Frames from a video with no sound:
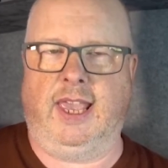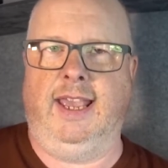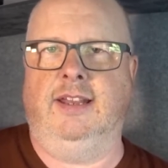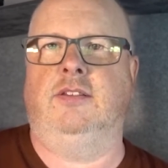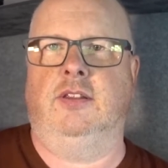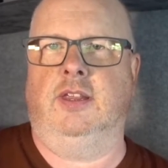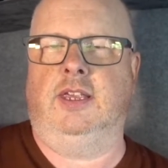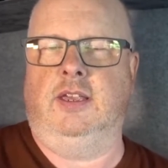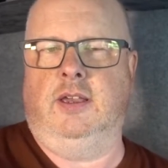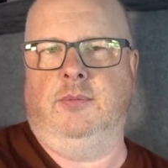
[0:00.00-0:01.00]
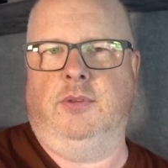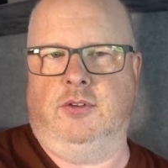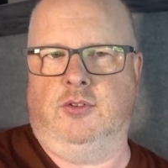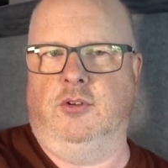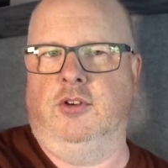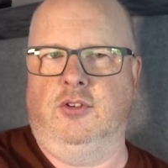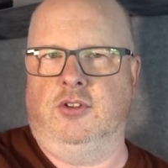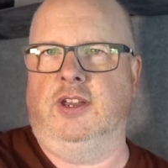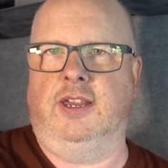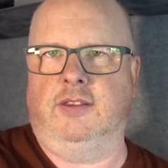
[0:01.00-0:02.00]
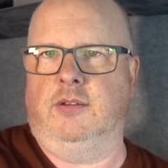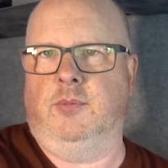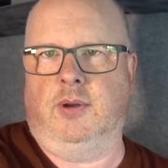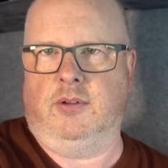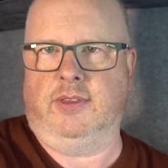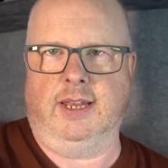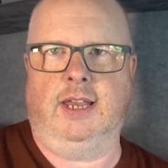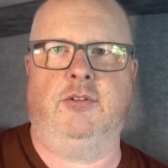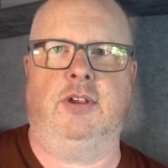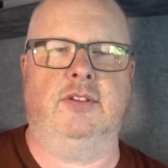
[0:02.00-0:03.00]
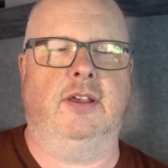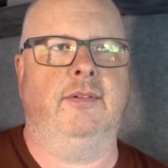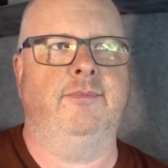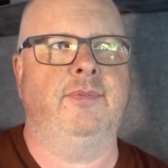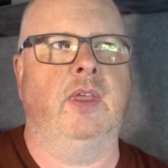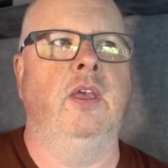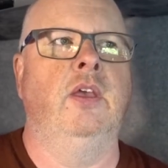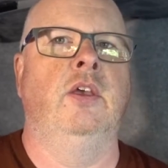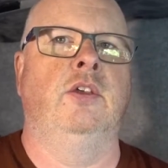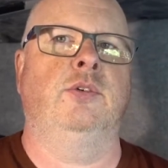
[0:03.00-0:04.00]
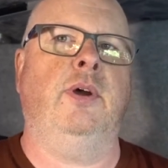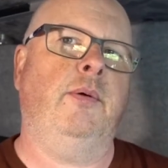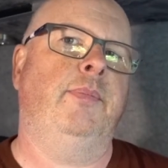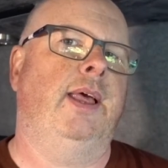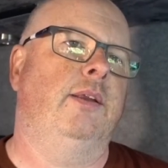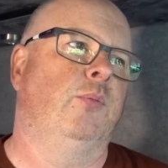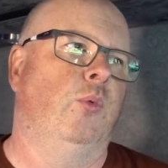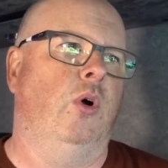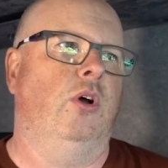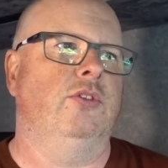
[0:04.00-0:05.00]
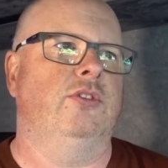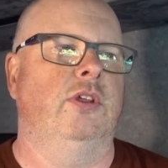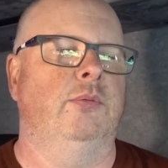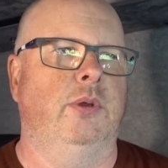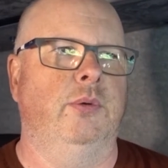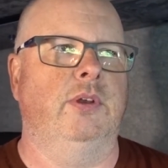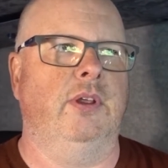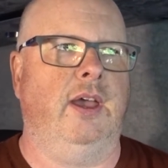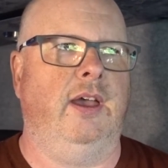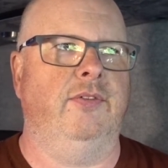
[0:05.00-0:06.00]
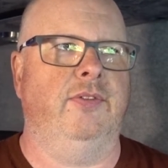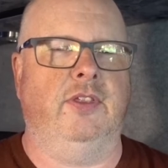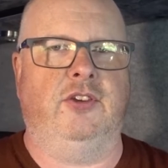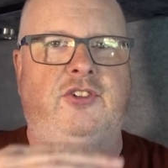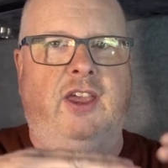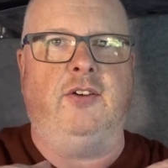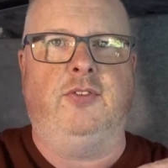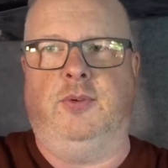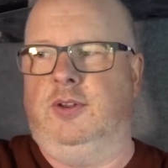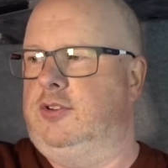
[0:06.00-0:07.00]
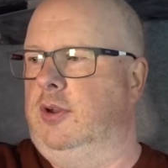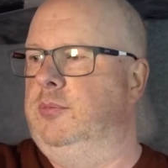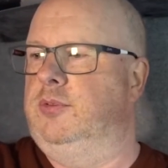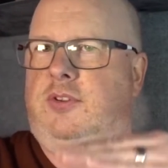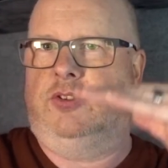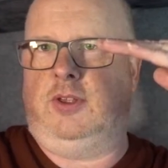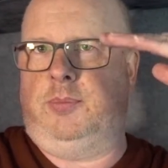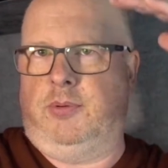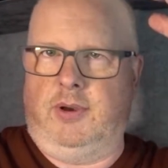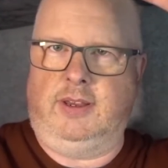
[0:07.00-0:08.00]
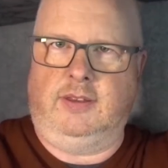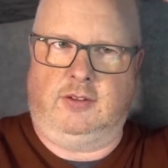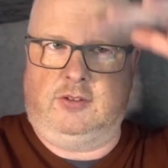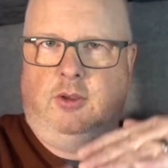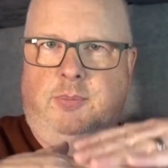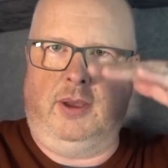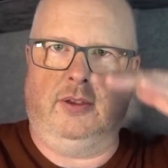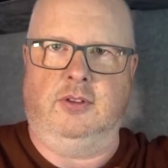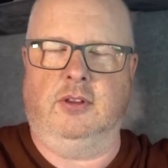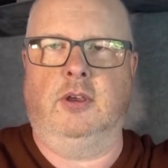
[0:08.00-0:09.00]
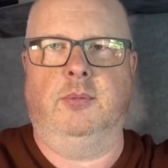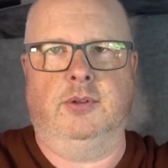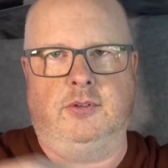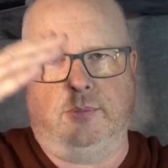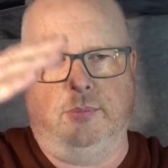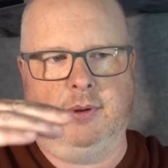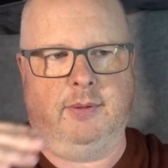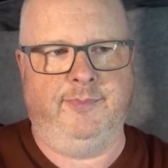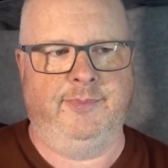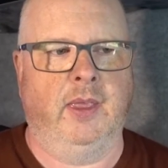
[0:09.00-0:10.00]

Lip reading: into the storage underneath and where all the electrics are. So our plan was that we would have the shelf which comes to separate the 2 parts of the cupboard, top and bottom,